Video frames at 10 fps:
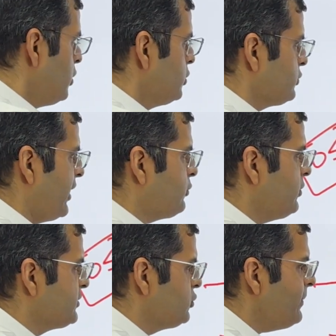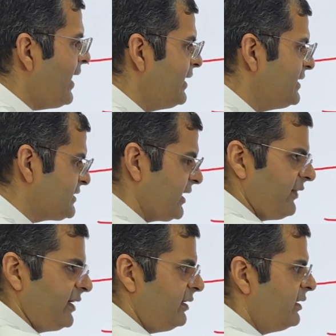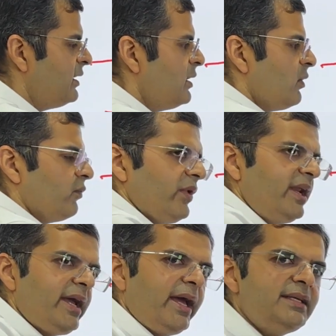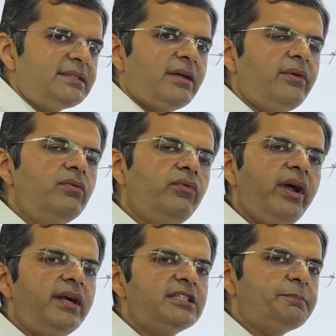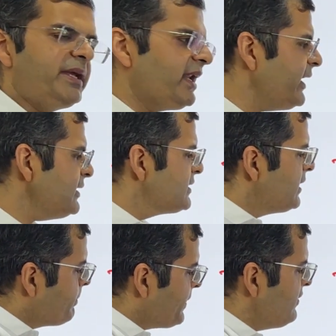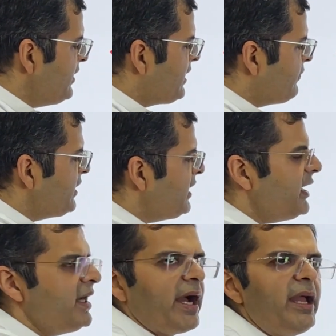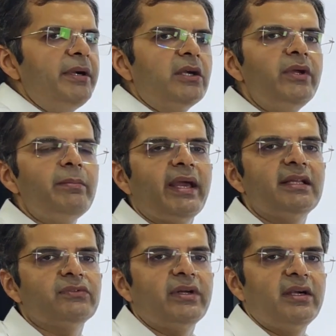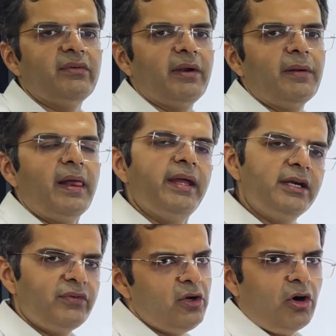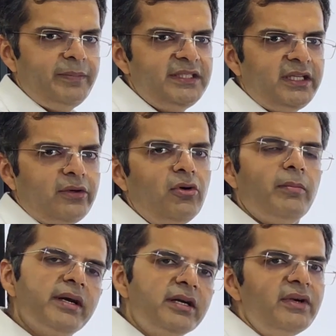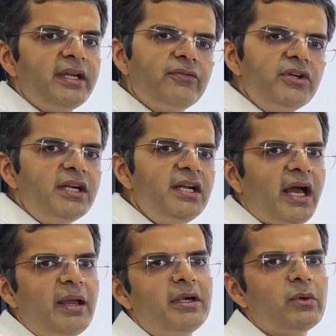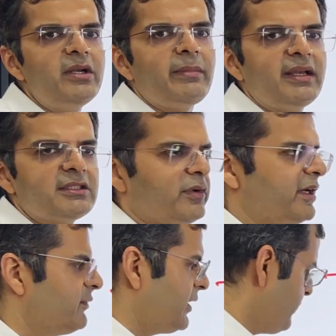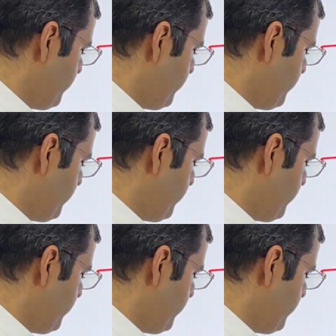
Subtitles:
So I have to assume n is 7. When n is 7, where does p lie? P will definitely lie between minus 1 and 1. It will not be 0, but it will definitely lie between minus 1 and 1.